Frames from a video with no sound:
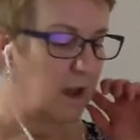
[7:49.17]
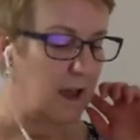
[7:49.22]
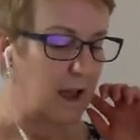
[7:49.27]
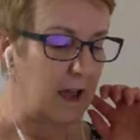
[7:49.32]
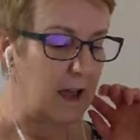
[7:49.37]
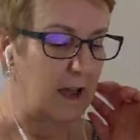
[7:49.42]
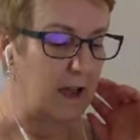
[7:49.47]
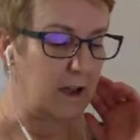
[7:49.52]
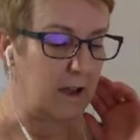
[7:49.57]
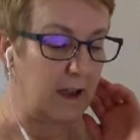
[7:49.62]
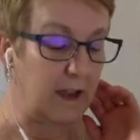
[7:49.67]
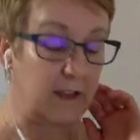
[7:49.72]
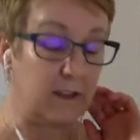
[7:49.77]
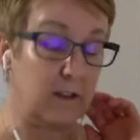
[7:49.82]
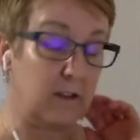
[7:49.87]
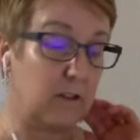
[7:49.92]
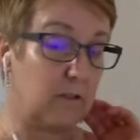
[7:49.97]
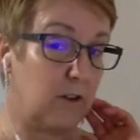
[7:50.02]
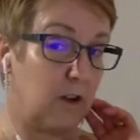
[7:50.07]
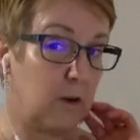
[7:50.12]
And
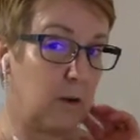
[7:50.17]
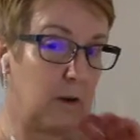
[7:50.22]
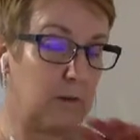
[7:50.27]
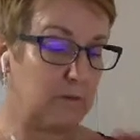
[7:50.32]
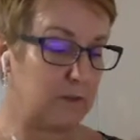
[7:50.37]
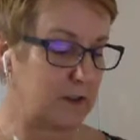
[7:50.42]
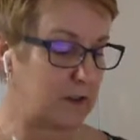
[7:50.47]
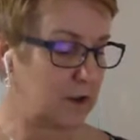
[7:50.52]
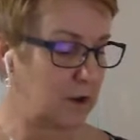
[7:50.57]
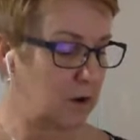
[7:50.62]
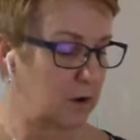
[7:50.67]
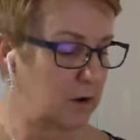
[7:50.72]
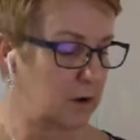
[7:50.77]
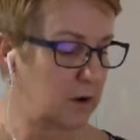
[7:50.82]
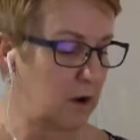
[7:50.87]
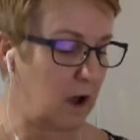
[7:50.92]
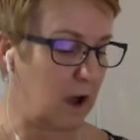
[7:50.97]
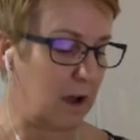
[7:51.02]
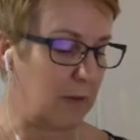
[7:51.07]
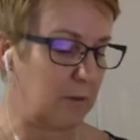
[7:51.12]
in the follow-up
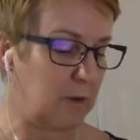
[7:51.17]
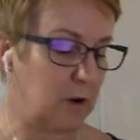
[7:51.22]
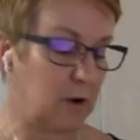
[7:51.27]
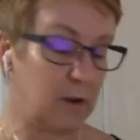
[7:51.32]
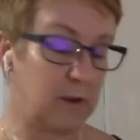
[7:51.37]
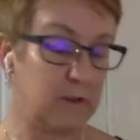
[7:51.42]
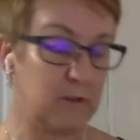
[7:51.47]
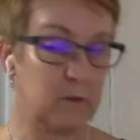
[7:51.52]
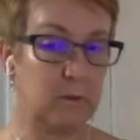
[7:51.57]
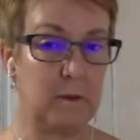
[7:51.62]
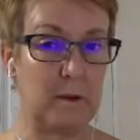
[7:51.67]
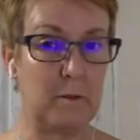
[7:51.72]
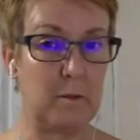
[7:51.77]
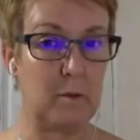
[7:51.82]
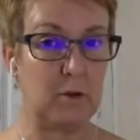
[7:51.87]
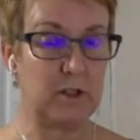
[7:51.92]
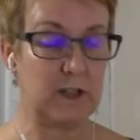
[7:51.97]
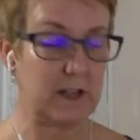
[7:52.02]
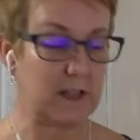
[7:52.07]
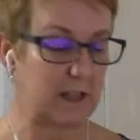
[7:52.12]
video, I'll go into a bit
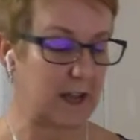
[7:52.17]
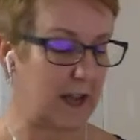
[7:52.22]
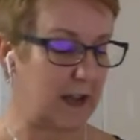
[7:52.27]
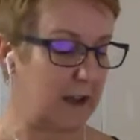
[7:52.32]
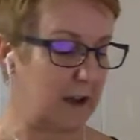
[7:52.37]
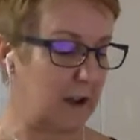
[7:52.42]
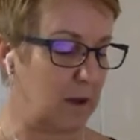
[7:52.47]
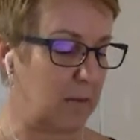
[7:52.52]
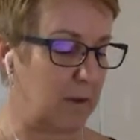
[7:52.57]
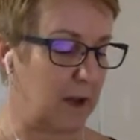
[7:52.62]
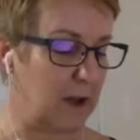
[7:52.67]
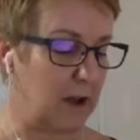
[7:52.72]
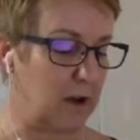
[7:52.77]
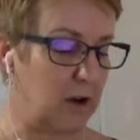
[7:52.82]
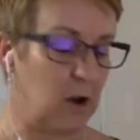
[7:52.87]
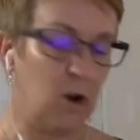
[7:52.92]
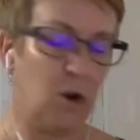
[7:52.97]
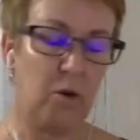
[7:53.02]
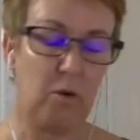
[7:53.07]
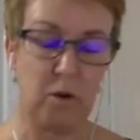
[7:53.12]
more detail about
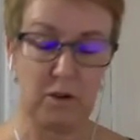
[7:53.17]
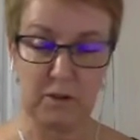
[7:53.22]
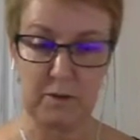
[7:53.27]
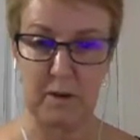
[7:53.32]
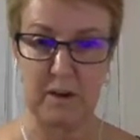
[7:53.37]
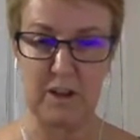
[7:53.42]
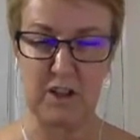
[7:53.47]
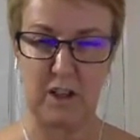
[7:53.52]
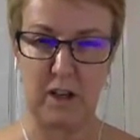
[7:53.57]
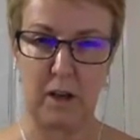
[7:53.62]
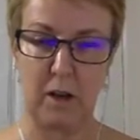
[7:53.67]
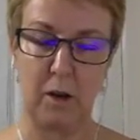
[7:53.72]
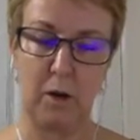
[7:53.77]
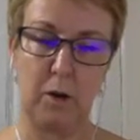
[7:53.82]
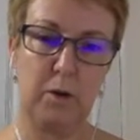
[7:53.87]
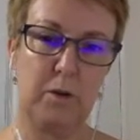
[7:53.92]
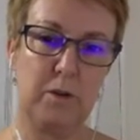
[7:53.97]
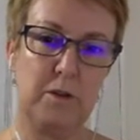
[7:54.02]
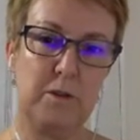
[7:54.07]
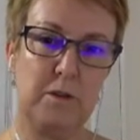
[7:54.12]
what to actually
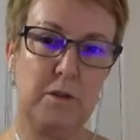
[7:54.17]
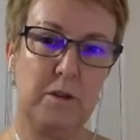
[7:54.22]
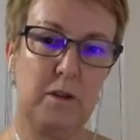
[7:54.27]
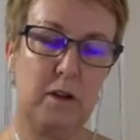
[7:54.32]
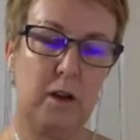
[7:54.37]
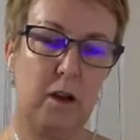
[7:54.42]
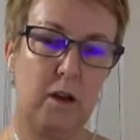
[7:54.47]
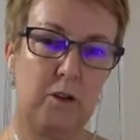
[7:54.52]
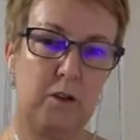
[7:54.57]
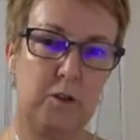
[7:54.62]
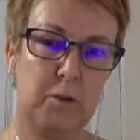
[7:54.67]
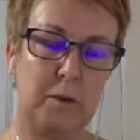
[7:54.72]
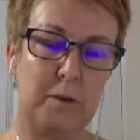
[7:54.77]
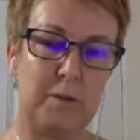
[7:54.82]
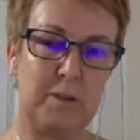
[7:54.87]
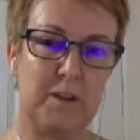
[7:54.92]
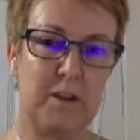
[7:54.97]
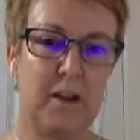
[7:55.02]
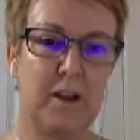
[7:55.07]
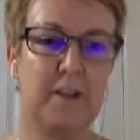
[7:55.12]
include on your
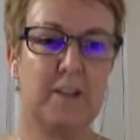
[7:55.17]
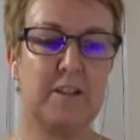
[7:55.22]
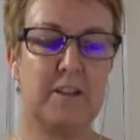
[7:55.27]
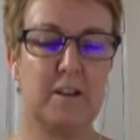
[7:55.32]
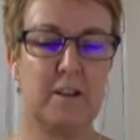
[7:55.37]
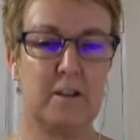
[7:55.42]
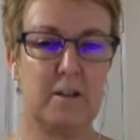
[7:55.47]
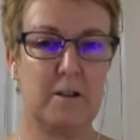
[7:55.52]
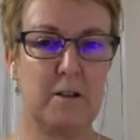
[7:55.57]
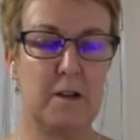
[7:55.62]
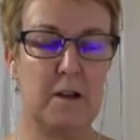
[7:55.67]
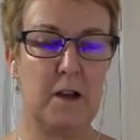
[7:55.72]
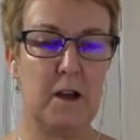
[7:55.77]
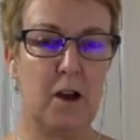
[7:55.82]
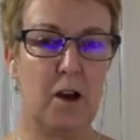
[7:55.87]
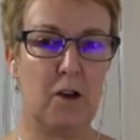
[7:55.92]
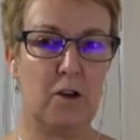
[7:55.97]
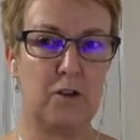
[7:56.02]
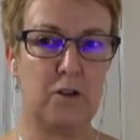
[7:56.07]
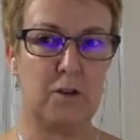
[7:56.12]
website. So
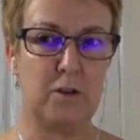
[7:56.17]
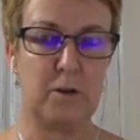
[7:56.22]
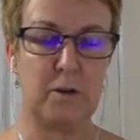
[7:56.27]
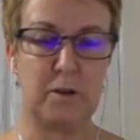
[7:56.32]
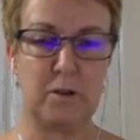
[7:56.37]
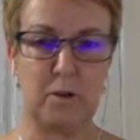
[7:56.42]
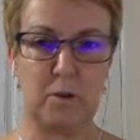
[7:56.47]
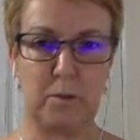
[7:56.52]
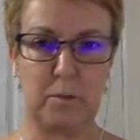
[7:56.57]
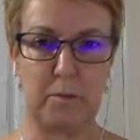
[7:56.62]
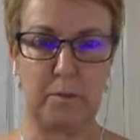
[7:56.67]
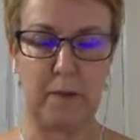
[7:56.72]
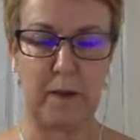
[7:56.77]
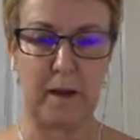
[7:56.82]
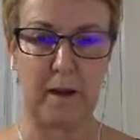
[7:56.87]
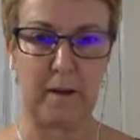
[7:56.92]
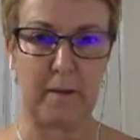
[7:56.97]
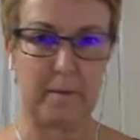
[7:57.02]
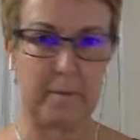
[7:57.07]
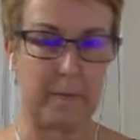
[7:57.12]
on
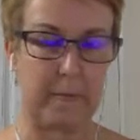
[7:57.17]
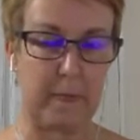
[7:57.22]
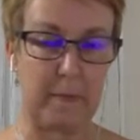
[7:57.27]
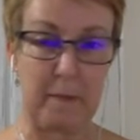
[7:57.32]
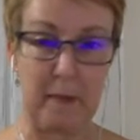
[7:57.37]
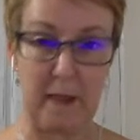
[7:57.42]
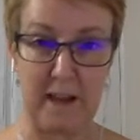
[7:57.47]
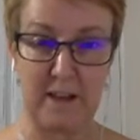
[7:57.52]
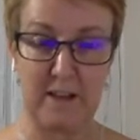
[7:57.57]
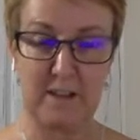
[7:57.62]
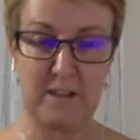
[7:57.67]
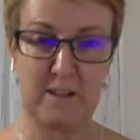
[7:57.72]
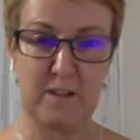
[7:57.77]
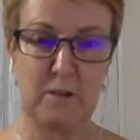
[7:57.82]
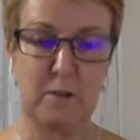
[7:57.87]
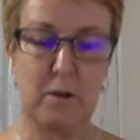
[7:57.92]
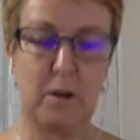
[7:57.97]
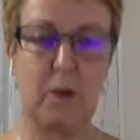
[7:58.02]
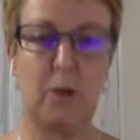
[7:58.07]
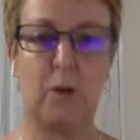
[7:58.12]
the pages
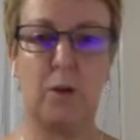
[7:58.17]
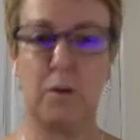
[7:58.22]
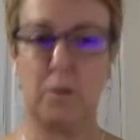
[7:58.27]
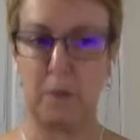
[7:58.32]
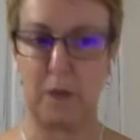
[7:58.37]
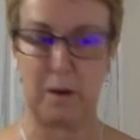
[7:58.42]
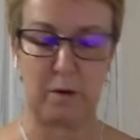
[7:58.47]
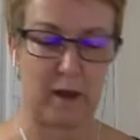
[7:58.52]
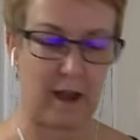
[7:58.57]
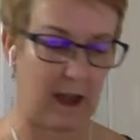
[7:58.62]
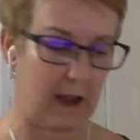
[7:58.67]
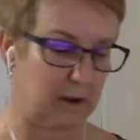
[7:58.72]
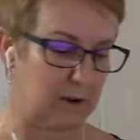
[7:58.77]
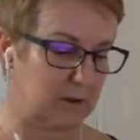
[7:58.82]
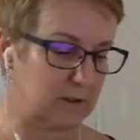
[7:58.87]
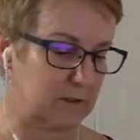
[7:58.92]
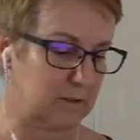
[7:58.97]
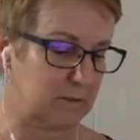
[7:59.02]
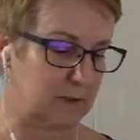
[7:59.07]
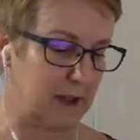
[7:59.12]
to include and how
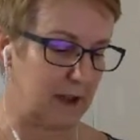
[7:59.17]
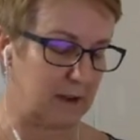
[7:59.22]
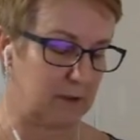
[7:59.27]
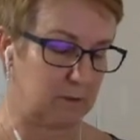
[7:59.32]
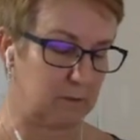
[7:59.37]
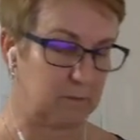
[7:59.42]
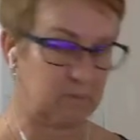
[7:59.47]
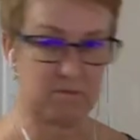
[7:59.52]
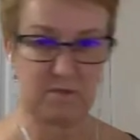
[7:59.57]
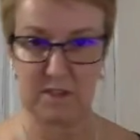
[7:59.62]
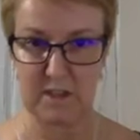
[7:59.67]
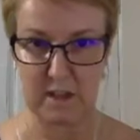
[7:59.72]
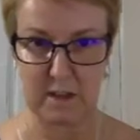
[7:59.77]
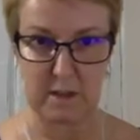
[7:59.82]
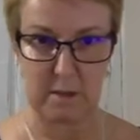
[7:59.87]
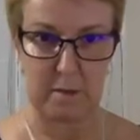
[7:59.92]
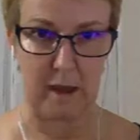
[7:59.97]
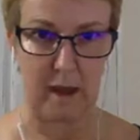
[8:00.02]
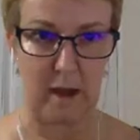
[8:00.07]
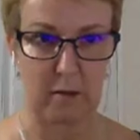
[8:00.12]
to set
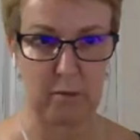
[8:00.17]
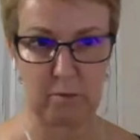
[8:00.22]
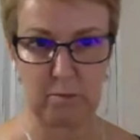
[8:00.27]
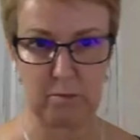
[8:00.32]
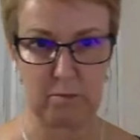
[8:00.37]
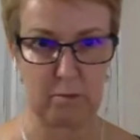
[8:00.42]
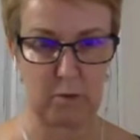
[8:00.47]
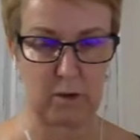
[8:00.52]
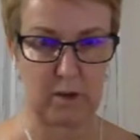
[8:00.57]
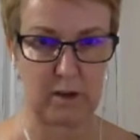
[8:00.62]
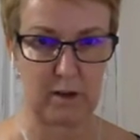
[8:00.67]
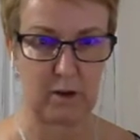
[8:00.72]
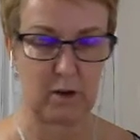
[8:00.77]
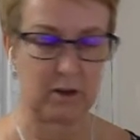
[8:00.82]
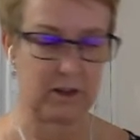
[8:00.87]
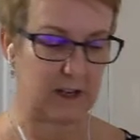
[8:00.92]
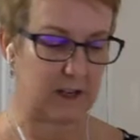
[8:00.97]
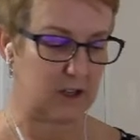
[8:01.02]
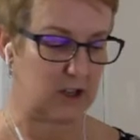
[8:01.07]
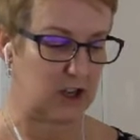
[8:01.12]
out, what
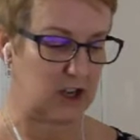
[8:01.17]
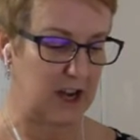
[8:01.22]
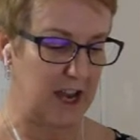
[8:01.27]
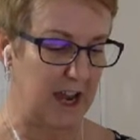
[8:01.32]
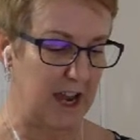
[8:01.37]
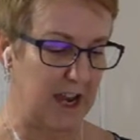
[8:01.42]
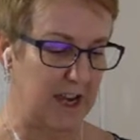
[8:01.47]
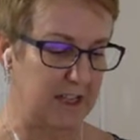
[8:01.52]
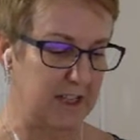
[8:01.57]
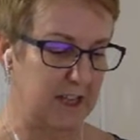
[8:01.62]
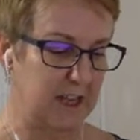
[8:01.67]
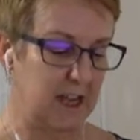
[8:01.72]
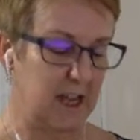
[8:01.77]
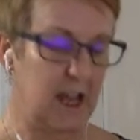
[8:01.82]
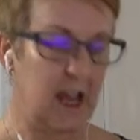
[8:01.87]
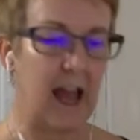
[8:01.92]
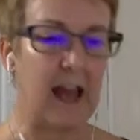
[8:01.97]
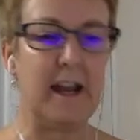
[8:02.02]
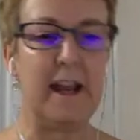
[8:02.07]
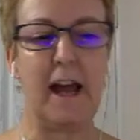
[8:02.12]
content you need,
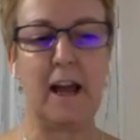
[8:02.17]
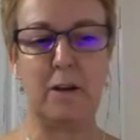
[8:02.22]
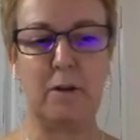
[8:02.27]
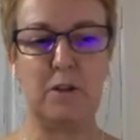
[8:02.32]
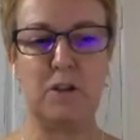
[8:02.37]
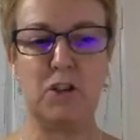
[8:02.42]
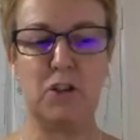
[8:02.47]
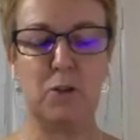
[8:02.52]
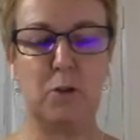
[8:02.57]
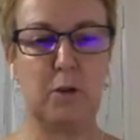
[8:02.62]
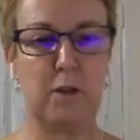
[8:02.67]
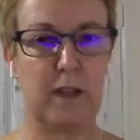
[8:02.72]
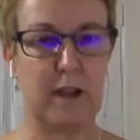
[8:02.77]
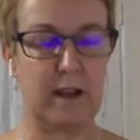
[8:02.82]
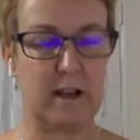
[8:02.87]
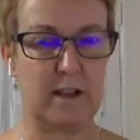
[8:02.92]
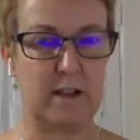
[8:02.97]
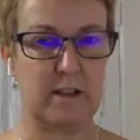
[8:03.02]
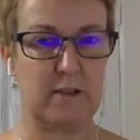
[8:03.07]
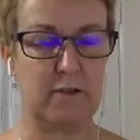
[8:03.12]
and how to ensure that
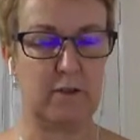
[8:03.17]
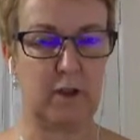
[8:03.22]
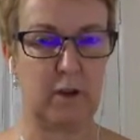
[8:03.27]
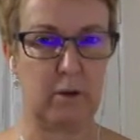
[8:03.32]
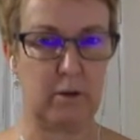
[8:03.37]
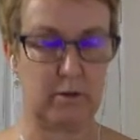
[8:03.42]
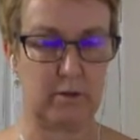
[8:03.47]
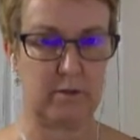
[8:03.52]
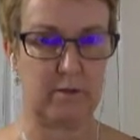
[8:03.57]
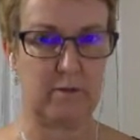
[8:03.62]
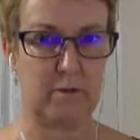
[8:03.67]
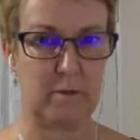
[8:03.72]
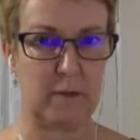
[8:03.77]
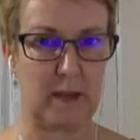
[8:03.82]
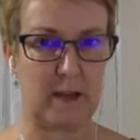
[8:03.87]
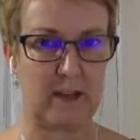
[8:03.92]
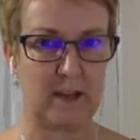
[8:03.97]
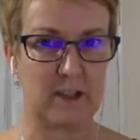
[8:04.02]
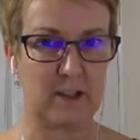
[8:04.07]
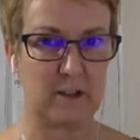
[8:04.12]
easy flow of
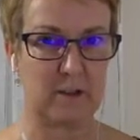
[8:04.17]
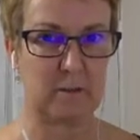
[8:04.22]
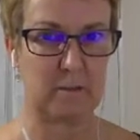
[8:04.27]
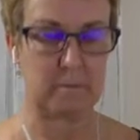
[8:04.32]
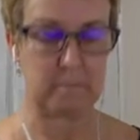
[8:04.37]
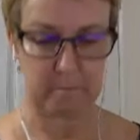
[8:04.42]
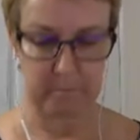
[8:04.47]
information.